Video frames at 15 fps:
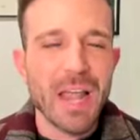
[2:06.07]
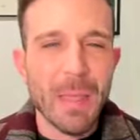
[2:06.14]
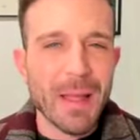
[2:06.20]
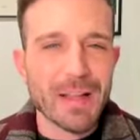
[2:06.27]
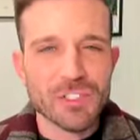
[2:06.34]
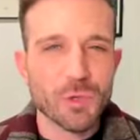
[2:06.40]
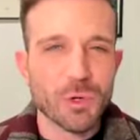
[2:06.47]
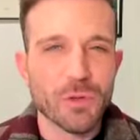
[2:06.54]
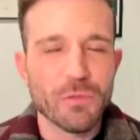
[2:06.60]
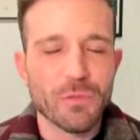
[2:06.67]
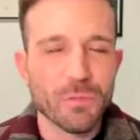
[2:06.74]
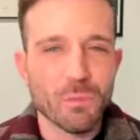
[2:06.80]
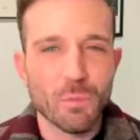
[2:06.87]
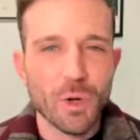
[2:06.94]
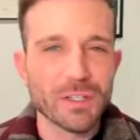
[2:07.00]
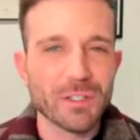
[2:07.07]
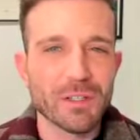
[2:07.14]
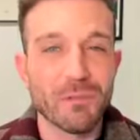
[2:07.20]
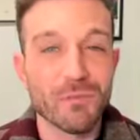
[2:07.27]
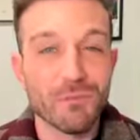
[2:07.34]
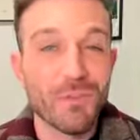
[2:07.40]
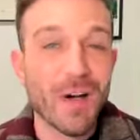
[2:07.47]
and that's sort of what
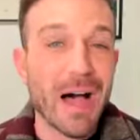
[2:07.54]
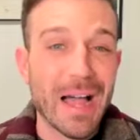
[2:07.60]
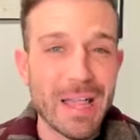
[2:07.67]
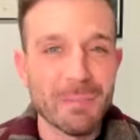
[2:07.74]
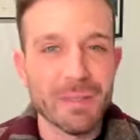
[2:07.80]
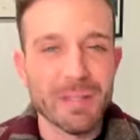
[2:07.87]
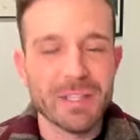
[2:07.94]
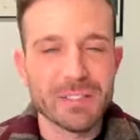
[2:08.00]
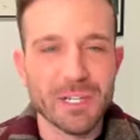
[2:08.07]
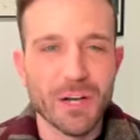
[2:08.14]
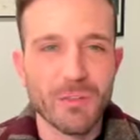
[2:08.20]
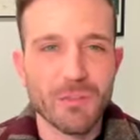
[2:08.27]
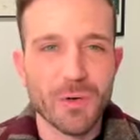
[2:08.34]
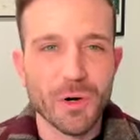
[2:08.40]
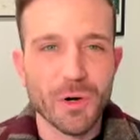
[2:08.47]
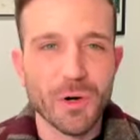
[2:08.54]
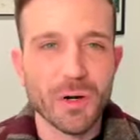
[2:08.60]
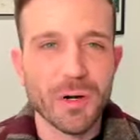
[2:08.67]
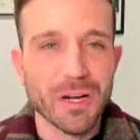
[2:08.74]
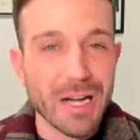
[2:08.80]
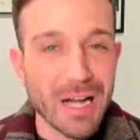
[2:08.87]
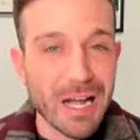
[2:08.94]
the vibe is of
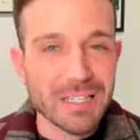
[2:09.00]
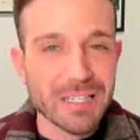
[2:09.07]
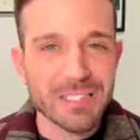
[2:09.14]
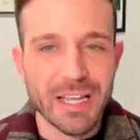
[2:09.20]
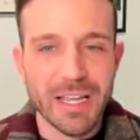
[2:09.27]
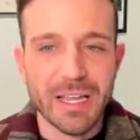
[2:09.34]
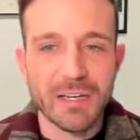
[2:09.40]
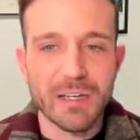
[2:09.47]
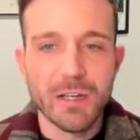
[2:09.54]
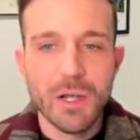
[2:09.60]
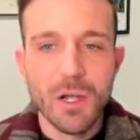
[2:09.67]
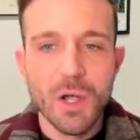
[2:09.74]
her content.